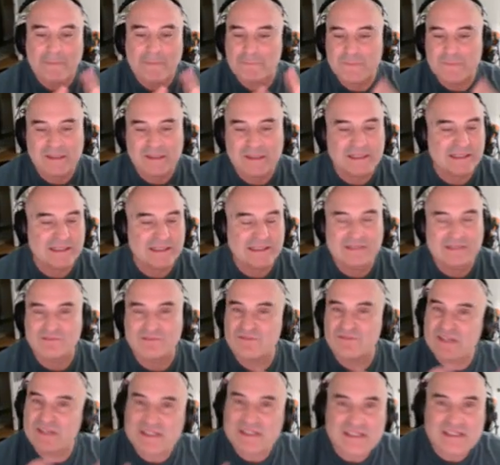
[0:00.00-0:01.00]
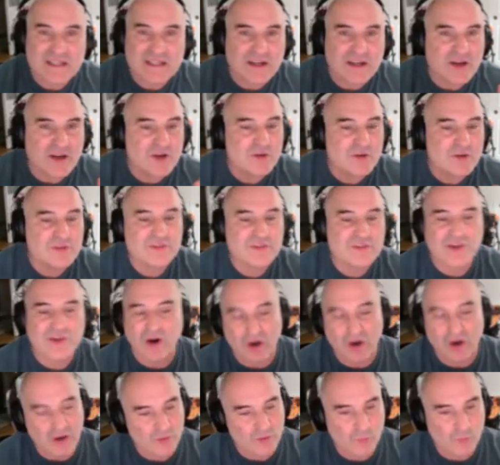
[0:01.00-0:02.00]
be it in videos,
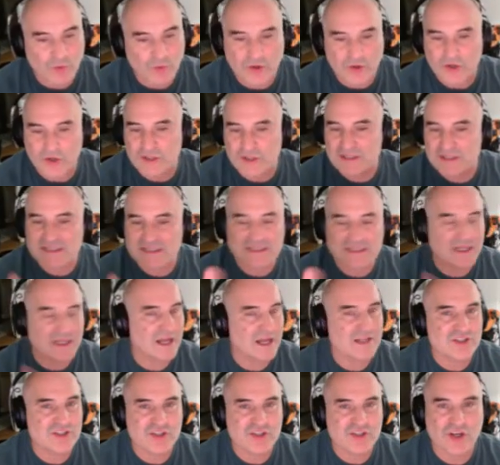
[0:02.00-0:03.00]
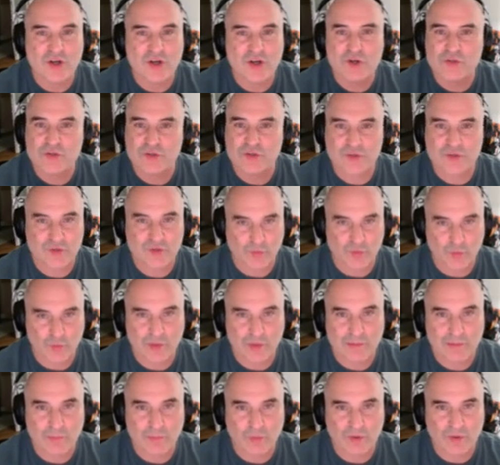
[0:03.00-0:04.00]
artwork, slideshows, or
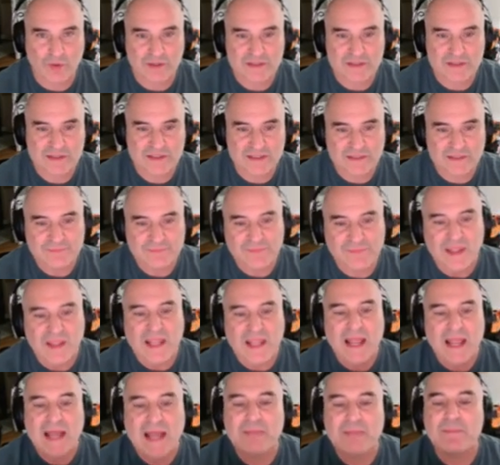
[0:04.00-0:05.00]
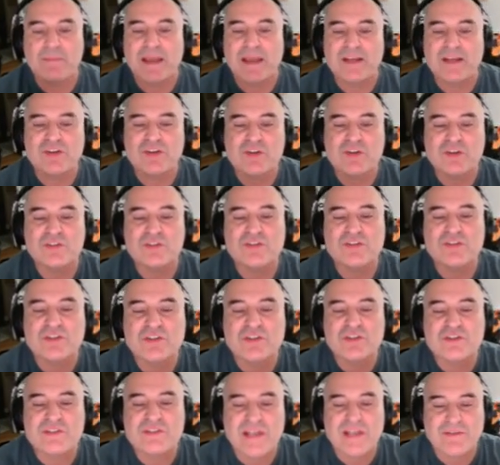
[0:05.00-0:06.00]
storyboards. And make sure
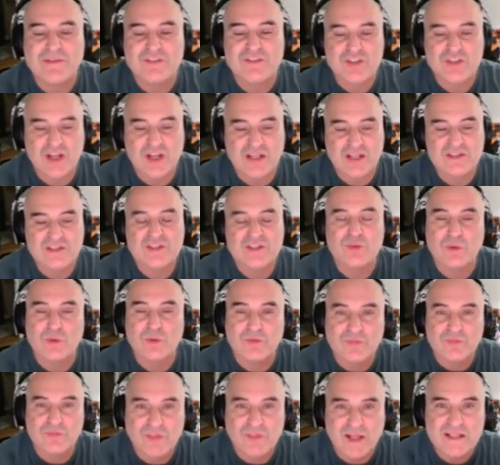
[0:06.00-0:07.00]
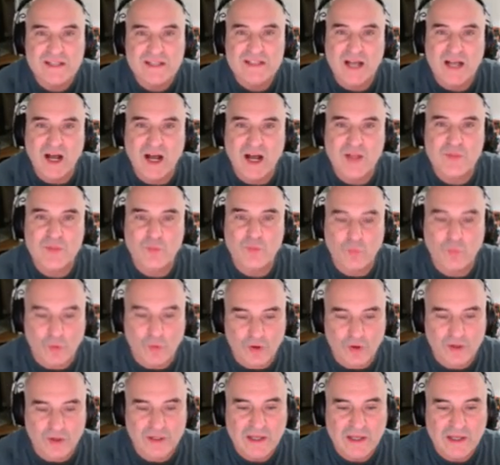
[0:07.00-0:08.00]
students have a chance to reflect on the
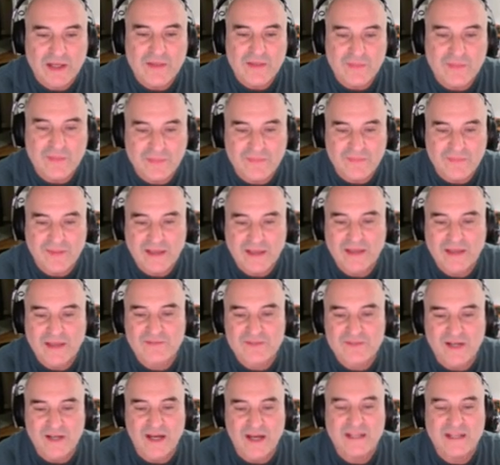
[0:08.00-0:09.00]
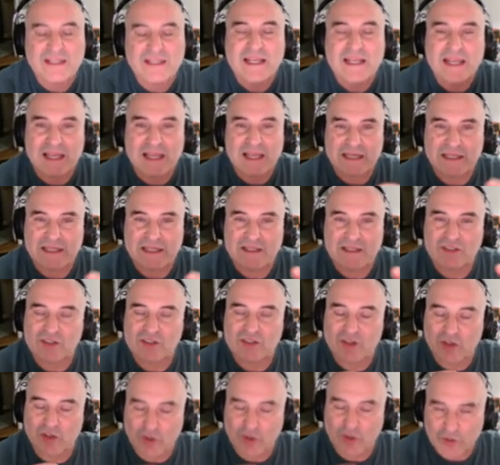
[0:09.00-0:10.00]
work that they have done. It
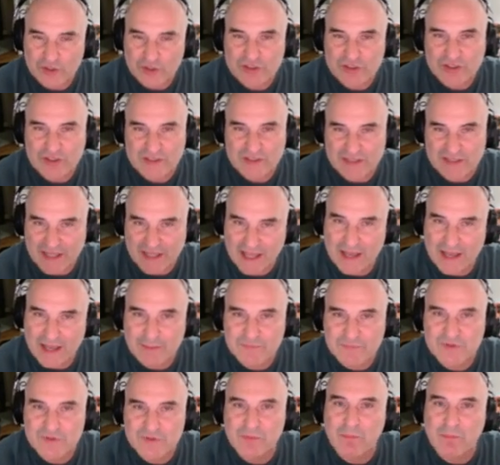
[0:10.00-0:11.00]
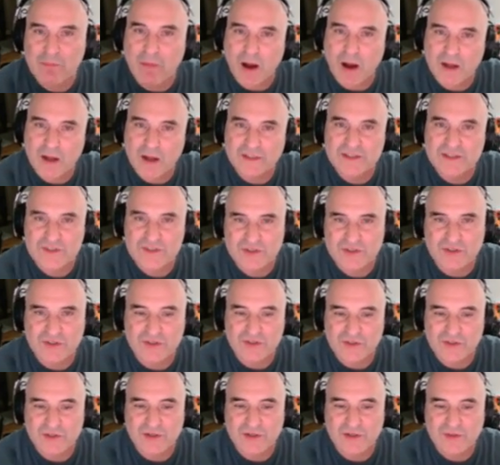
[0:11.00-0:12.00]
encourages them to
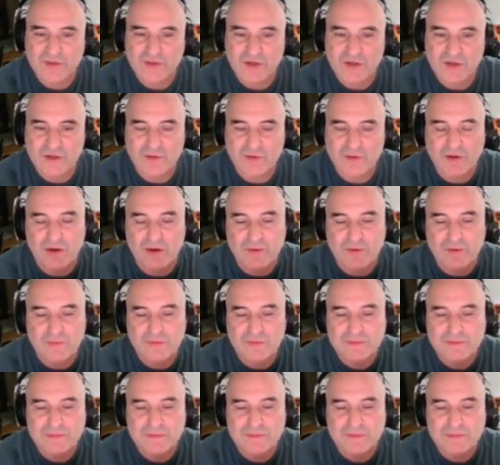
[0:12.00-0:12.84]
monitor their growth.